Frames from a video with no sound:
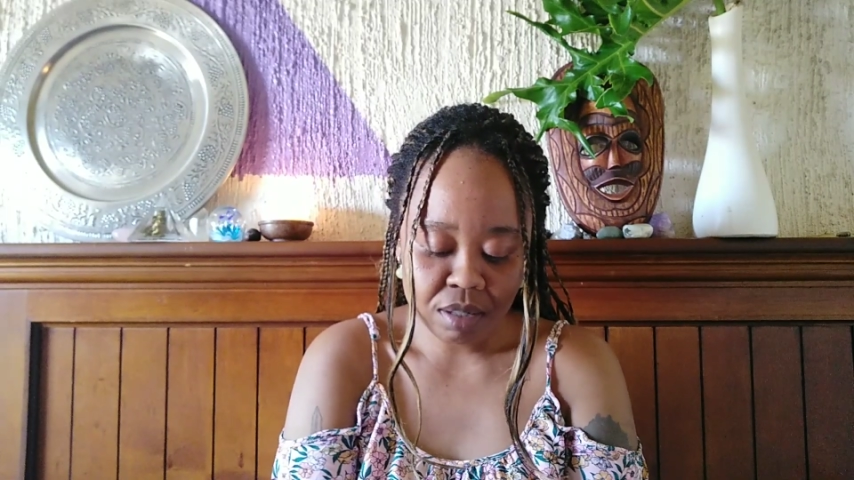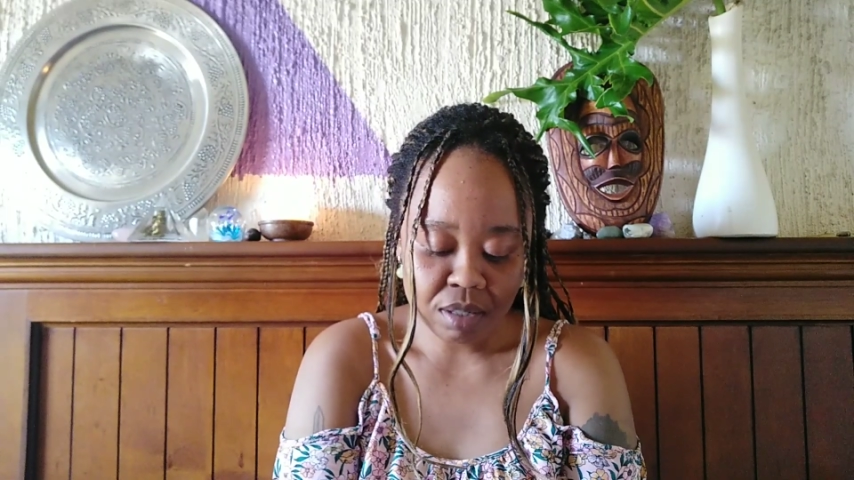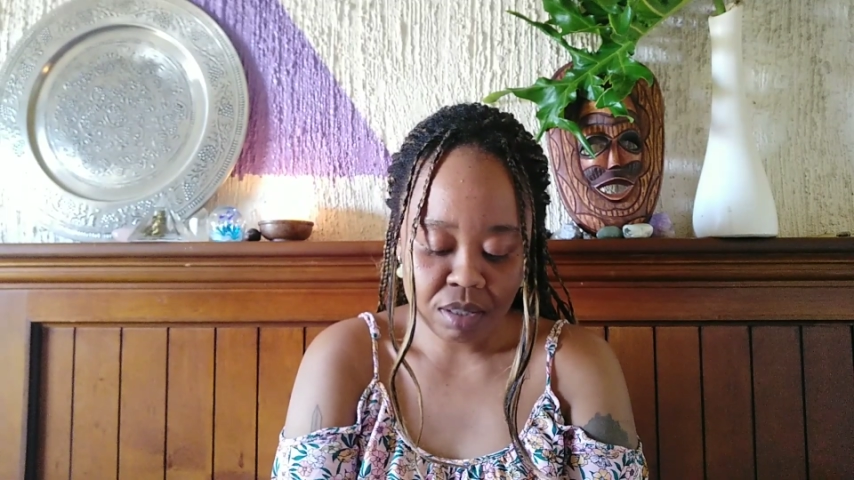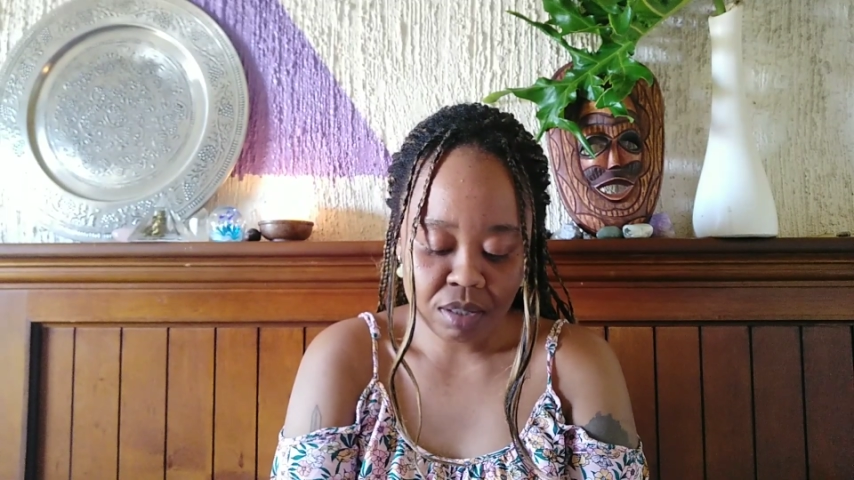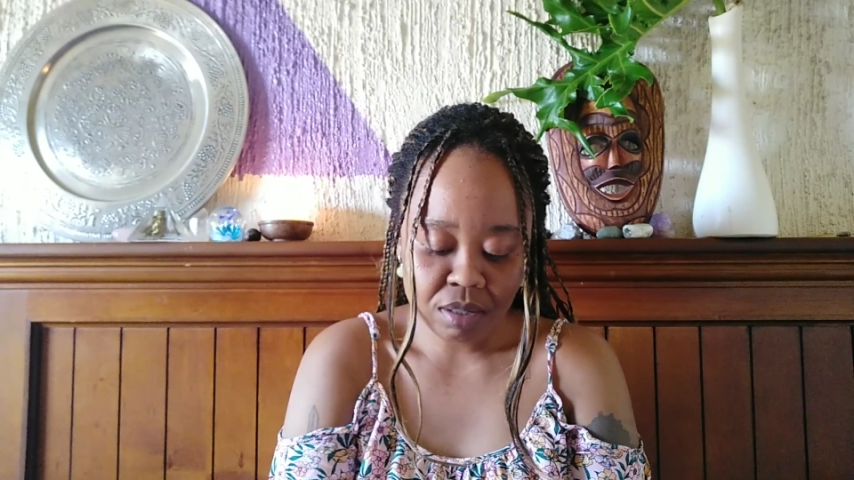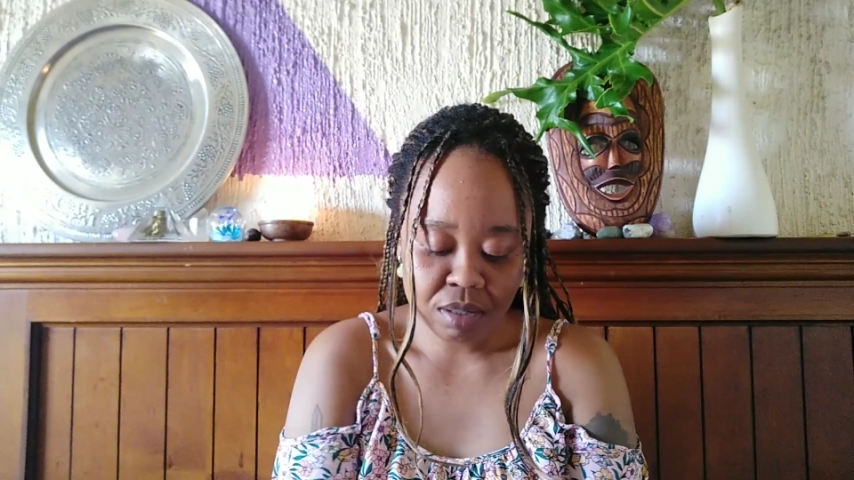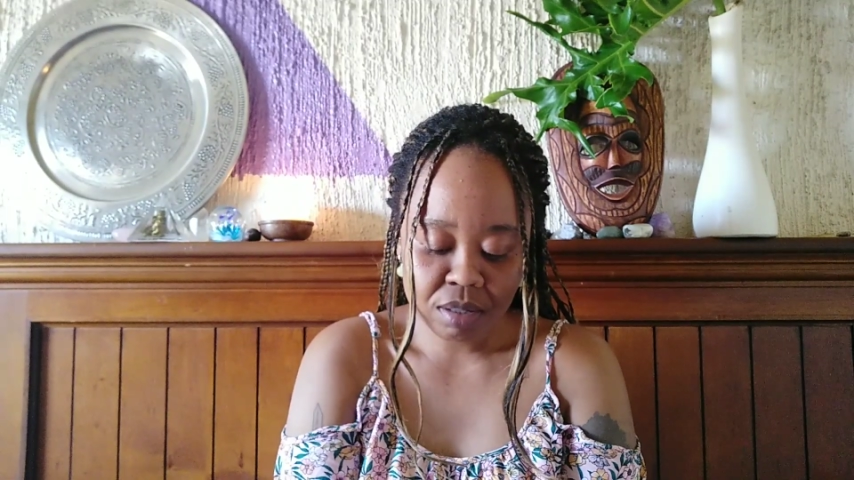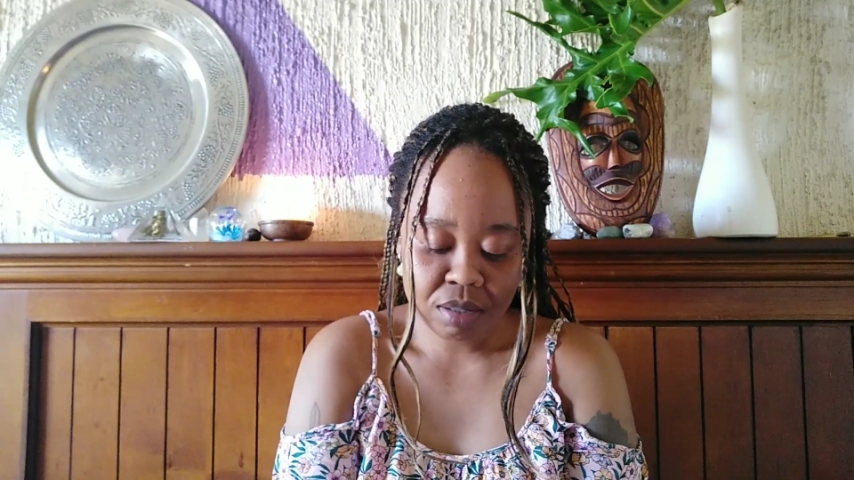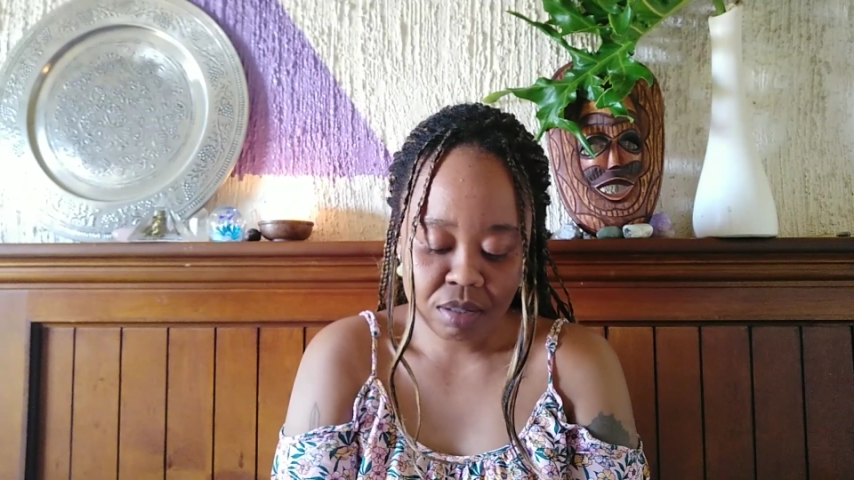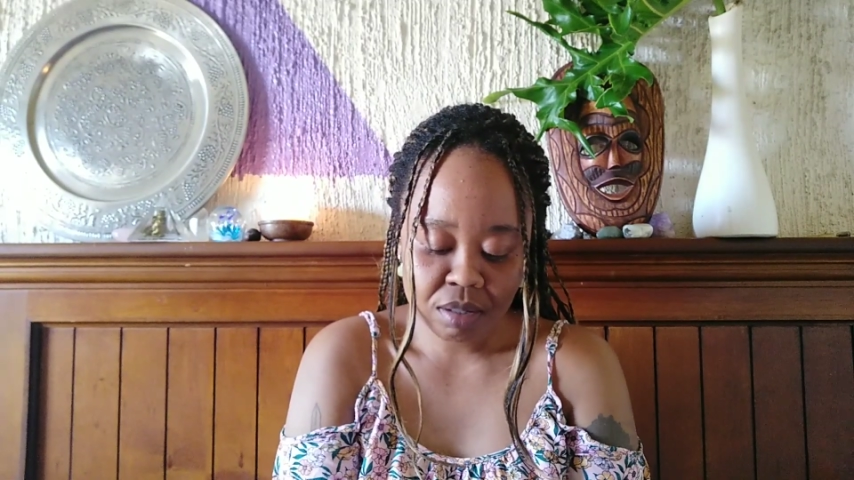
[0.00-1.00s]

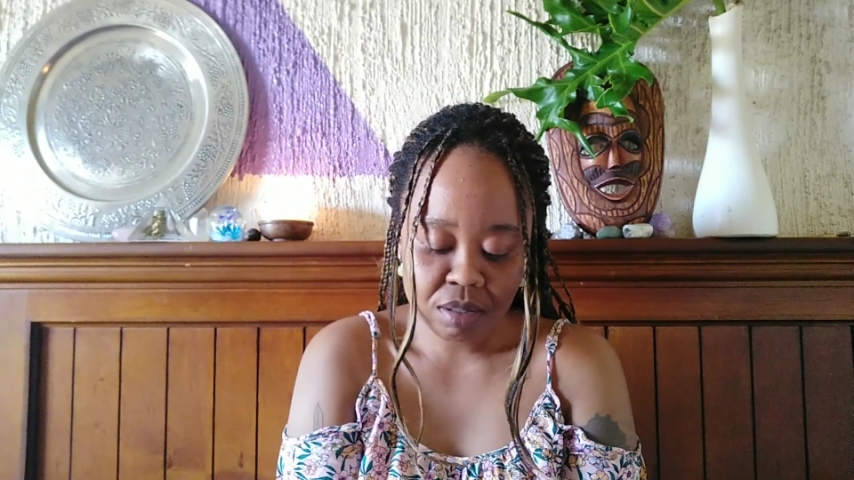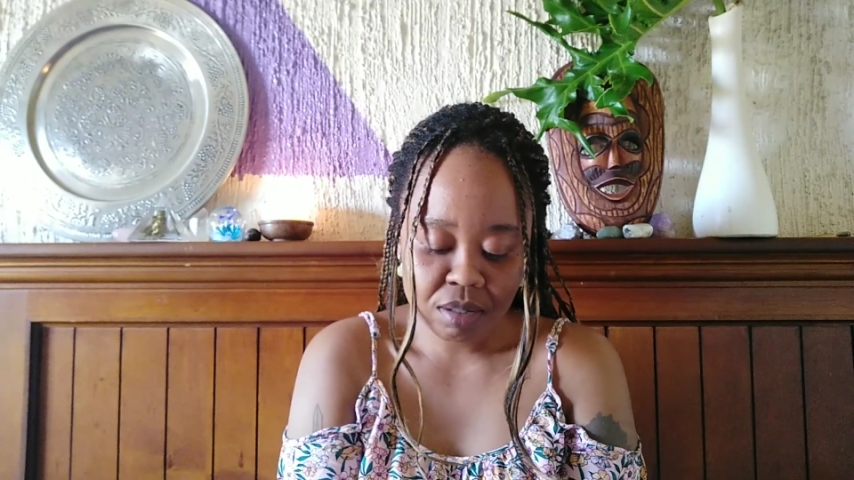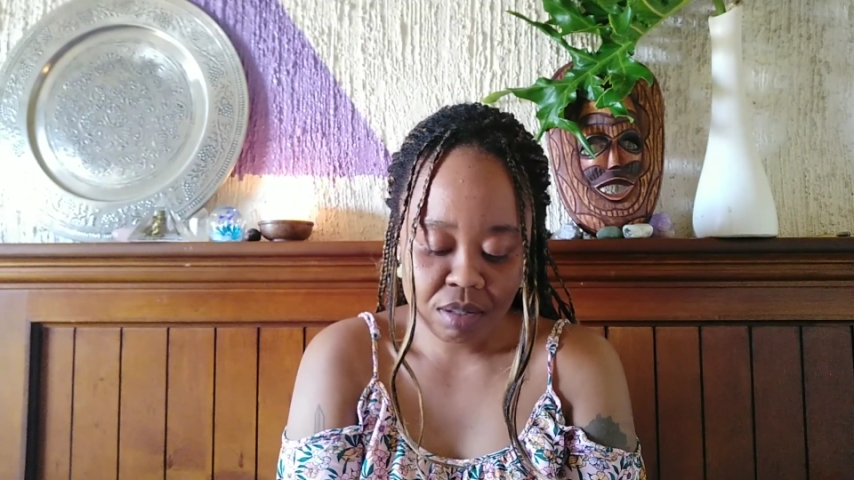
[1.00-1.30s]
Is